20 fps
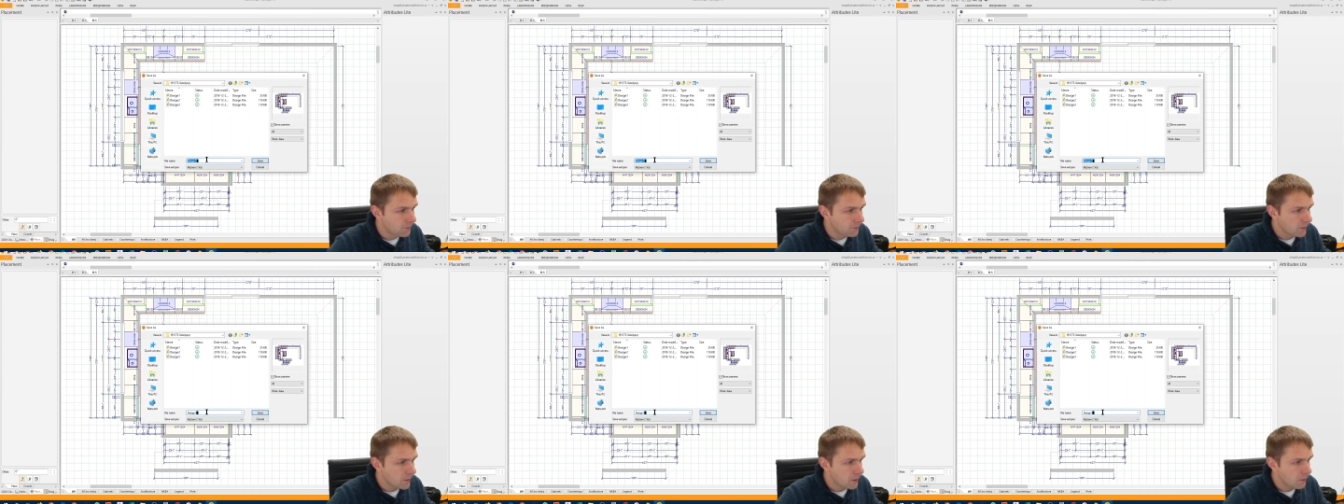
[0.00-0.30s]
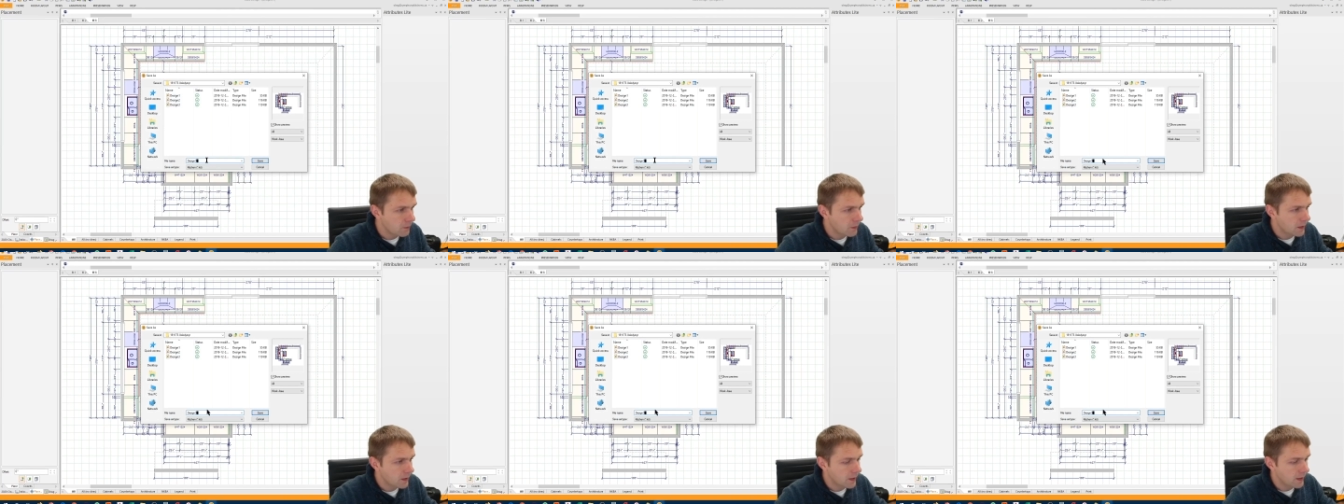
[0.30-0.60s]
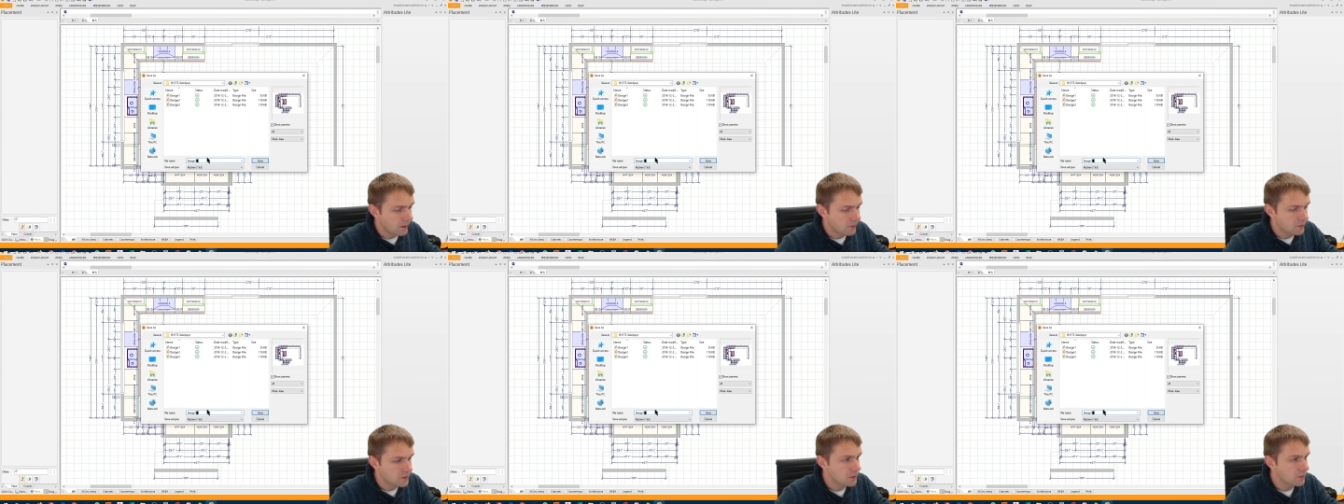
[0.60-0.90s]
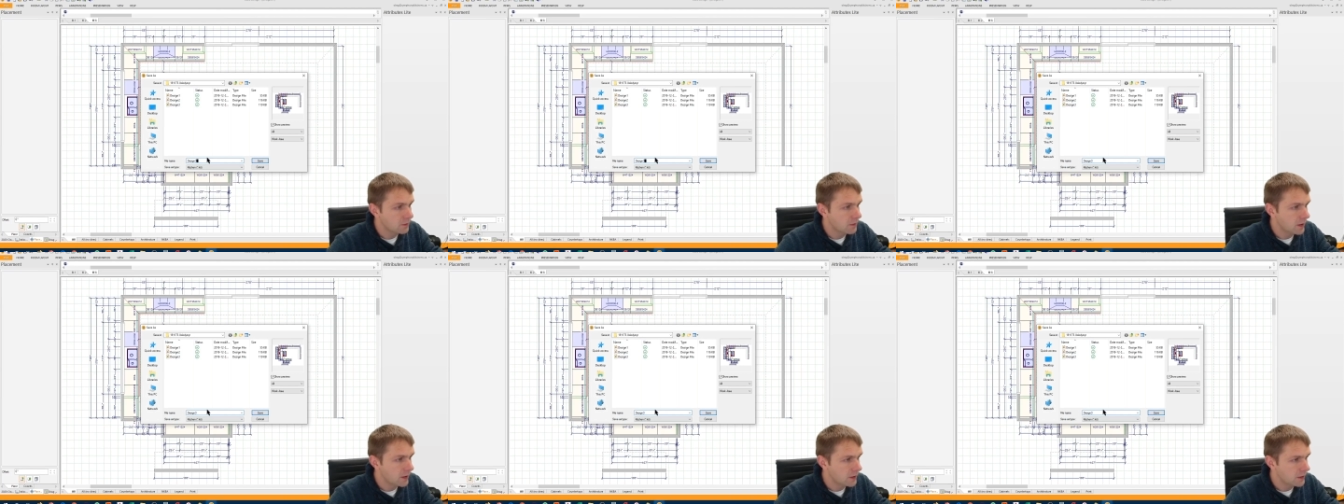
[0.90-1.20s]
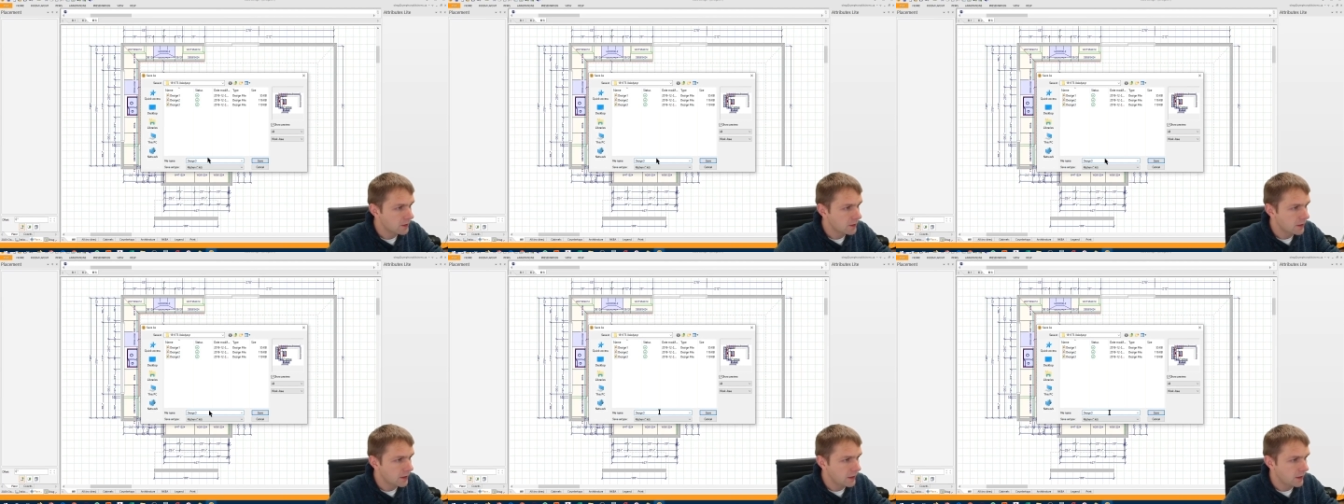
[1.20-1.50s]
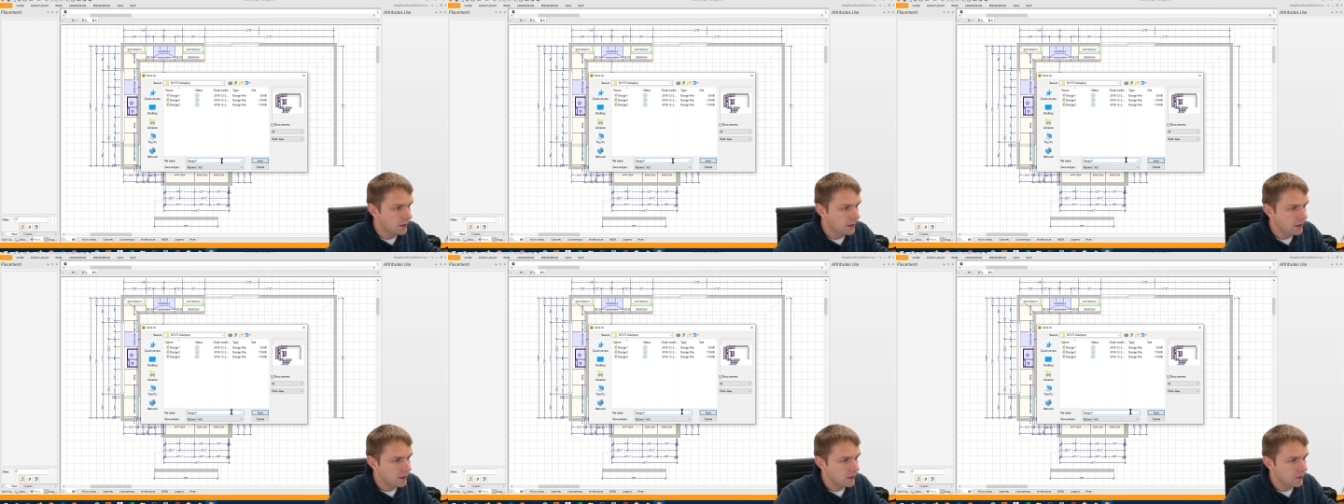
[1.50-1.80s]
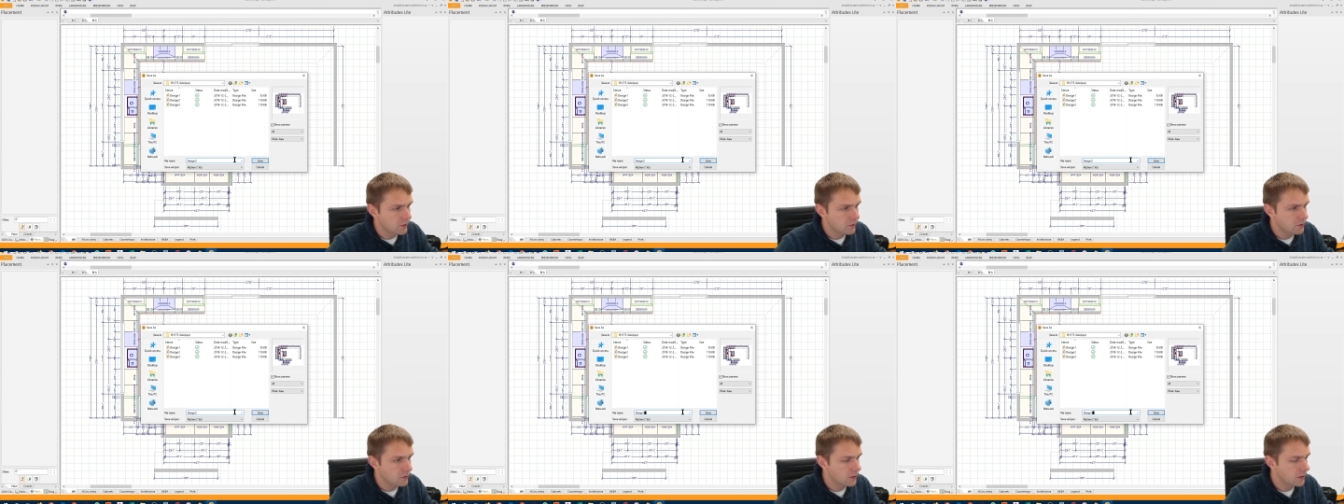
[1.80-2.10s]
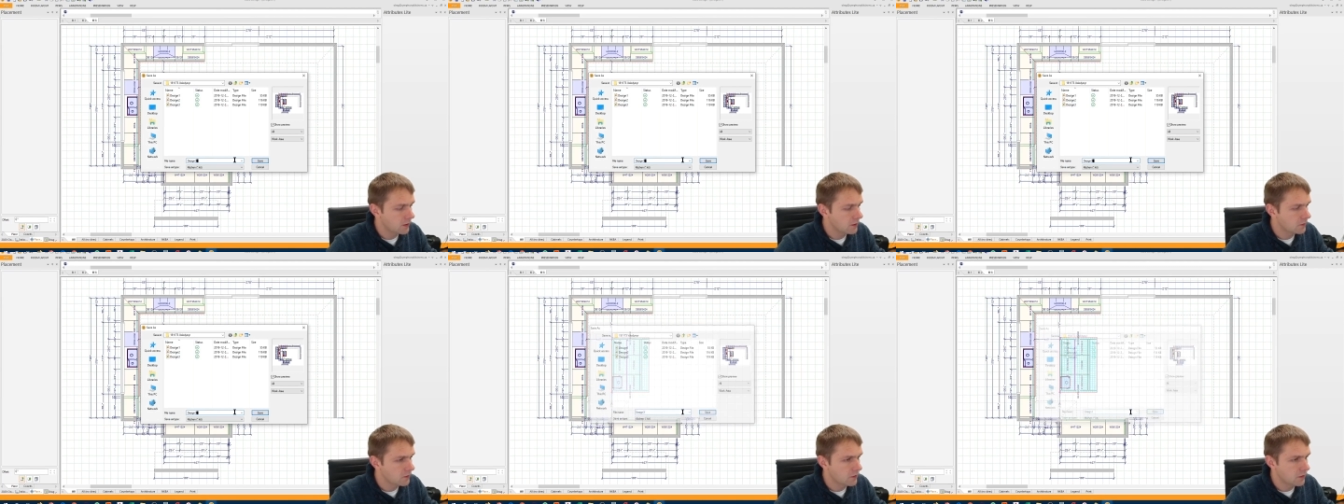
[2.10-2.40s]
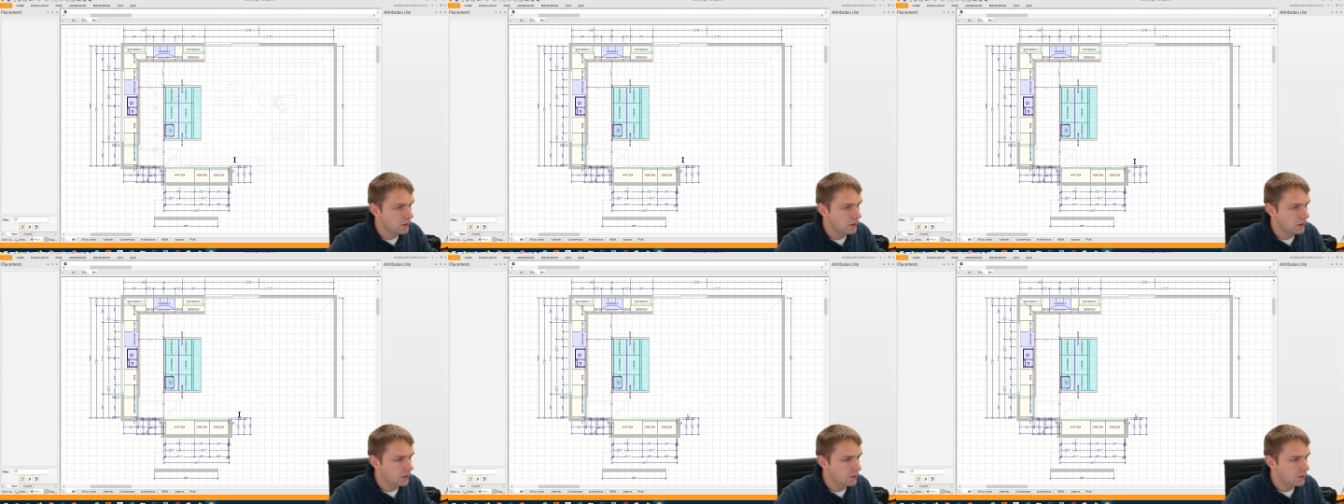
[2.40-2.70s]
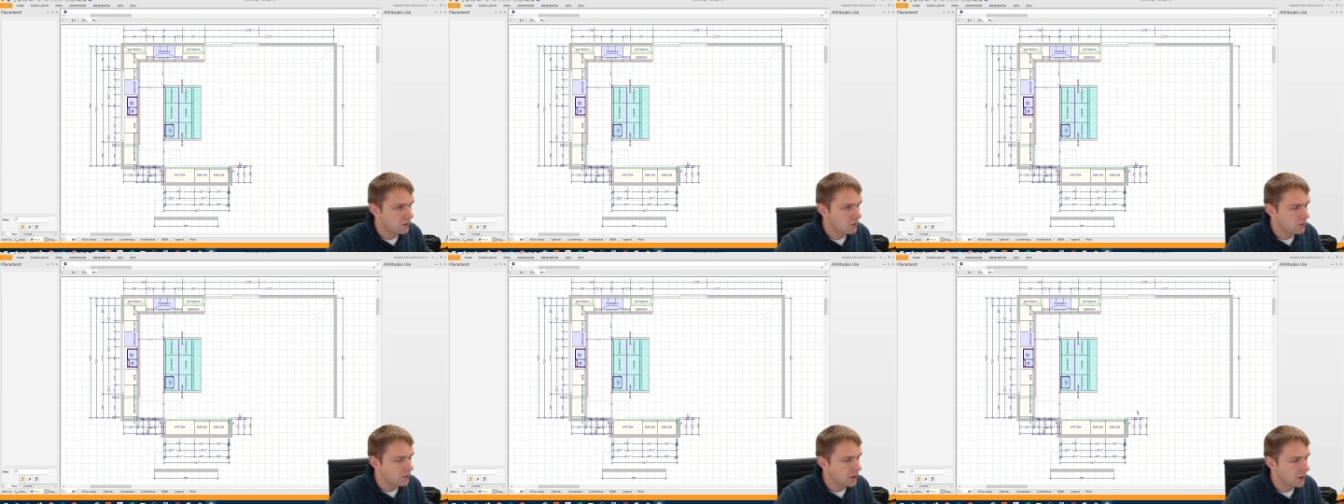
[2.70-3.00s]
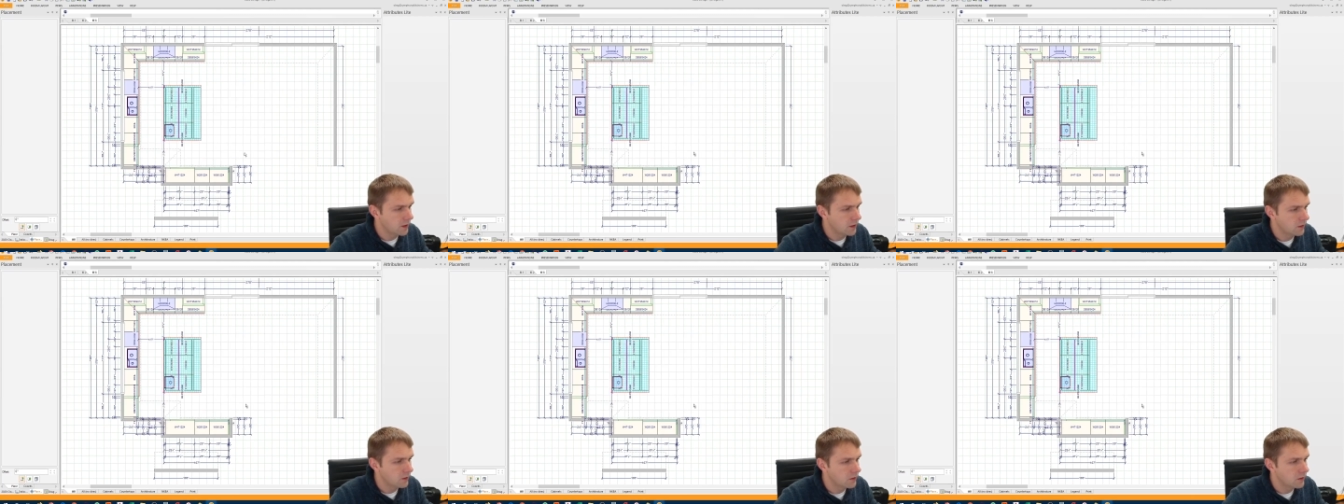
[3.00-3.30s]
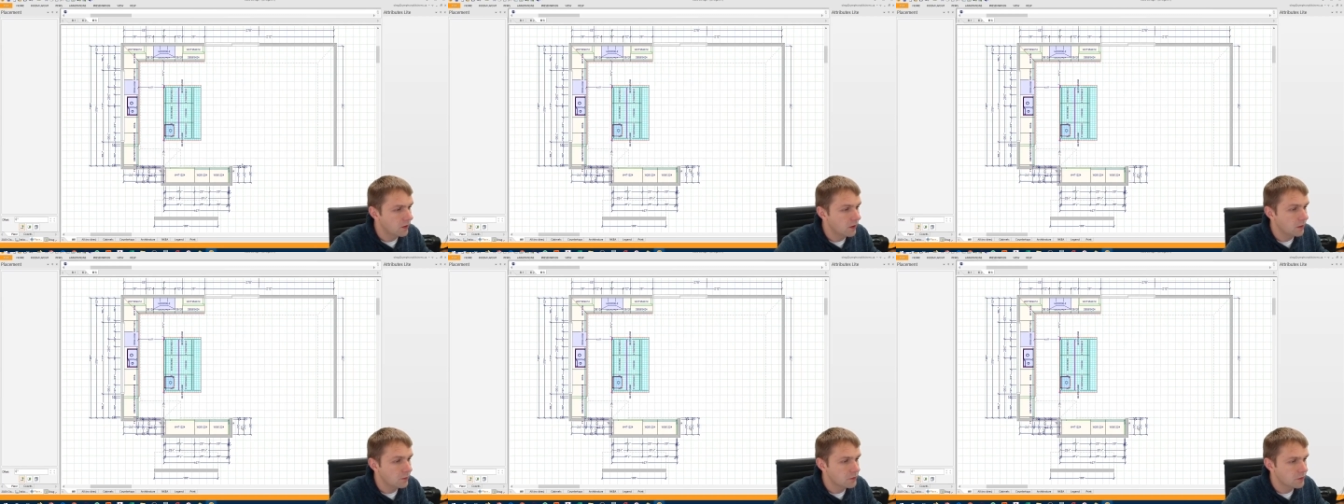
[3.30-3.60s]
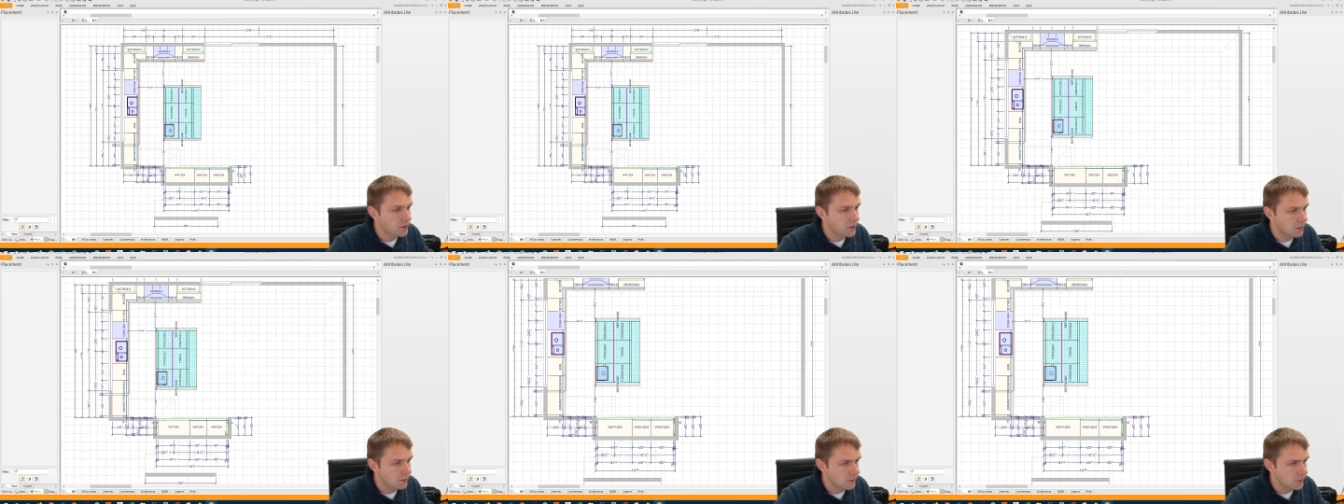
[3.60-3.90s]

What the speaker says: But I have some other ideas, so that's already designed. Option number